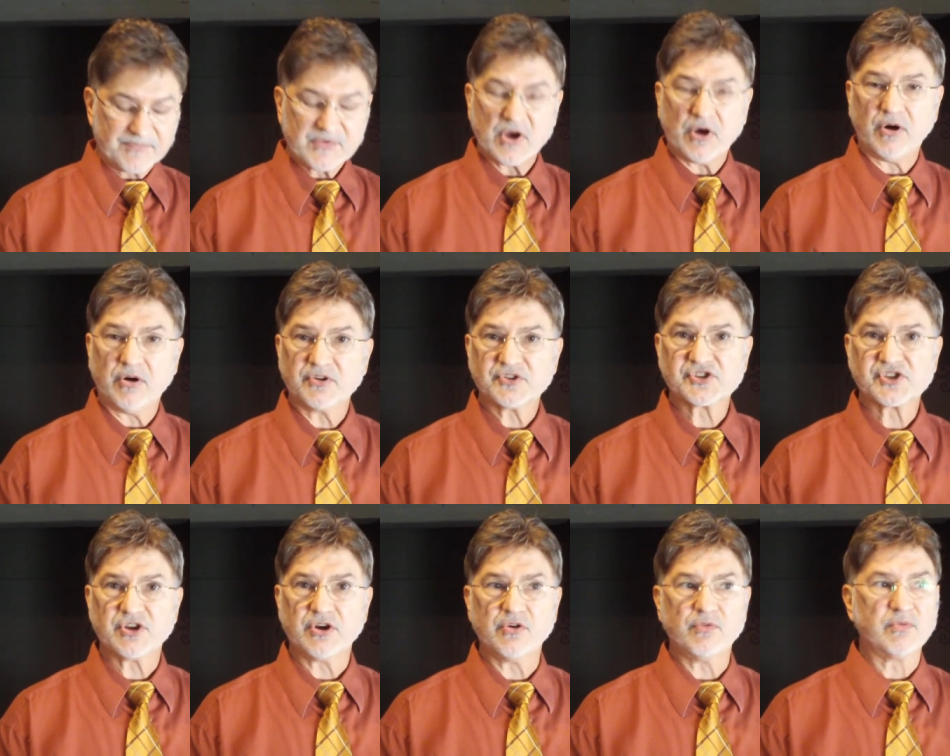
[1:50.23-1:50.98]

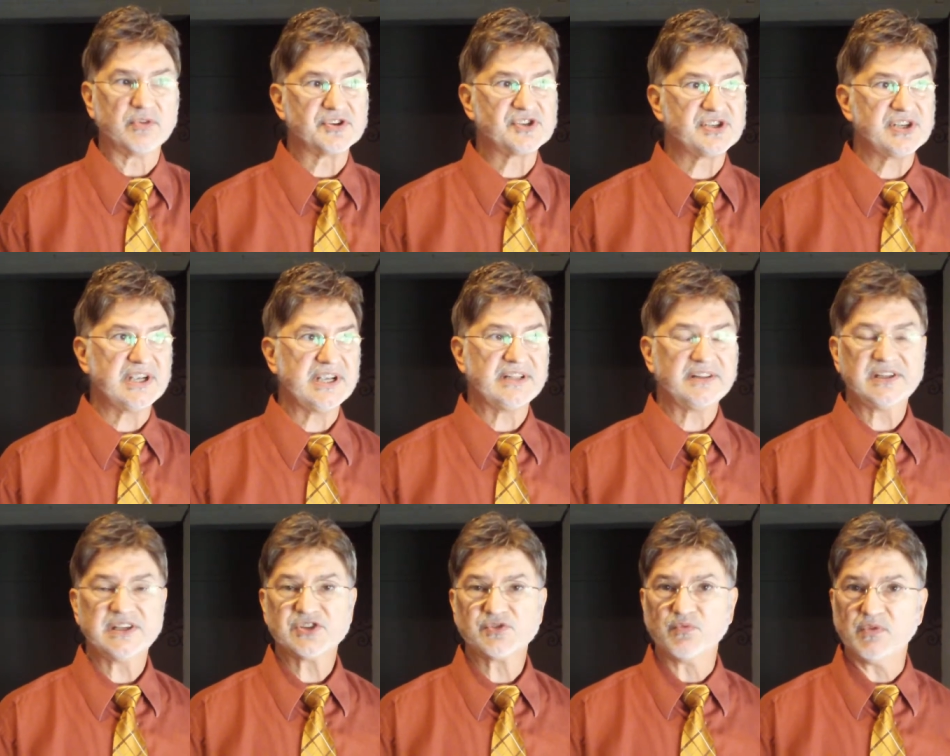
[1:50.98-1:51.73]
Also, we're seeing
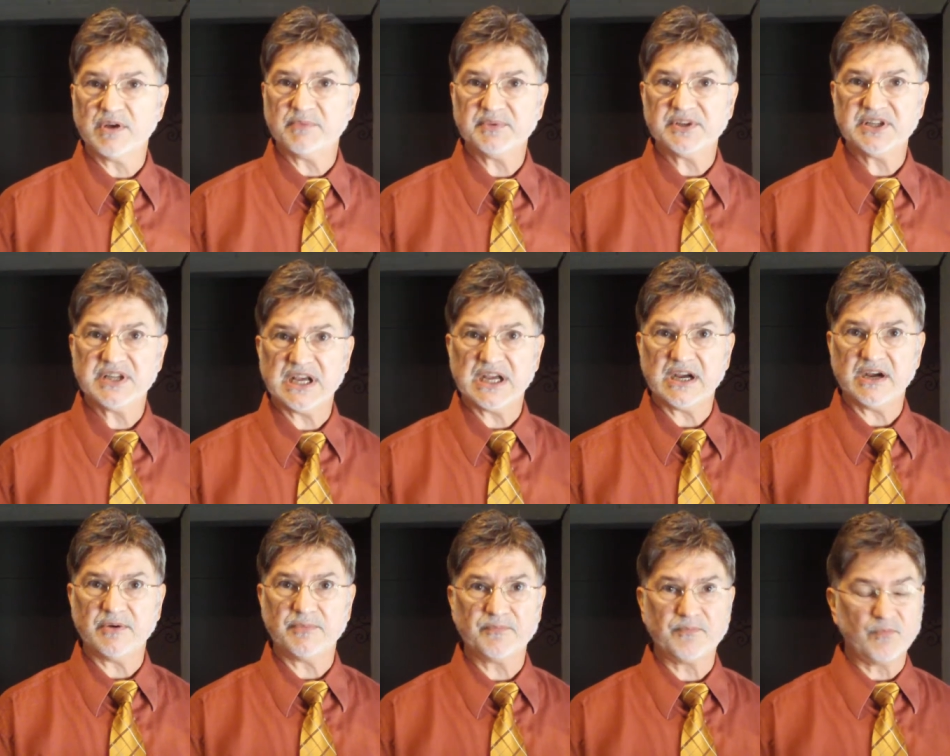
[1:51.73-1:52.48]
these women
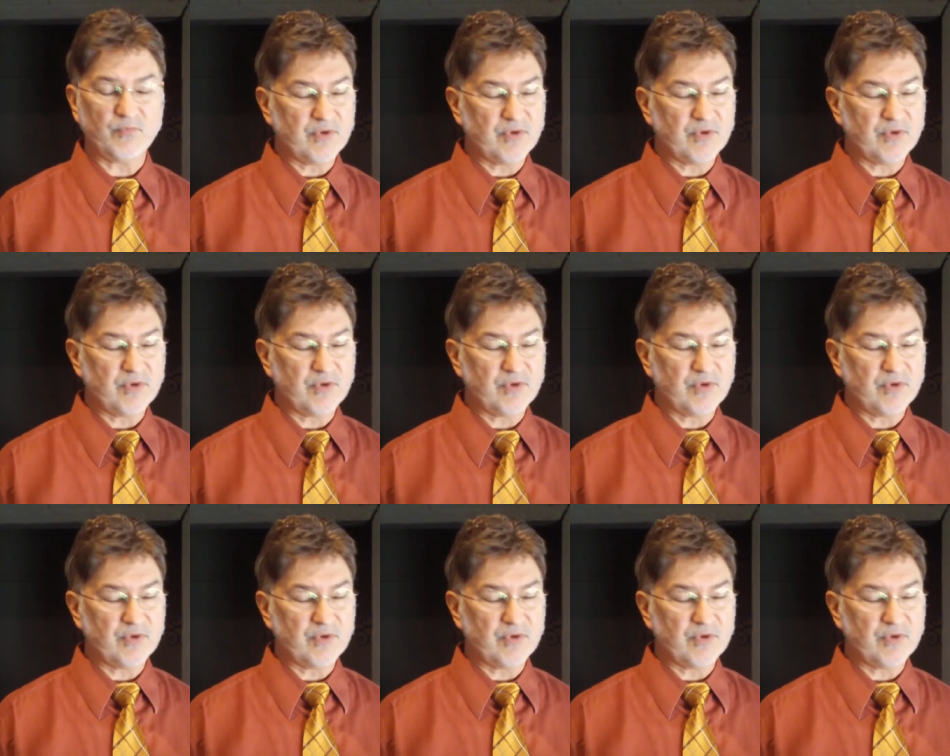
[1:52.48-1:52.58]
now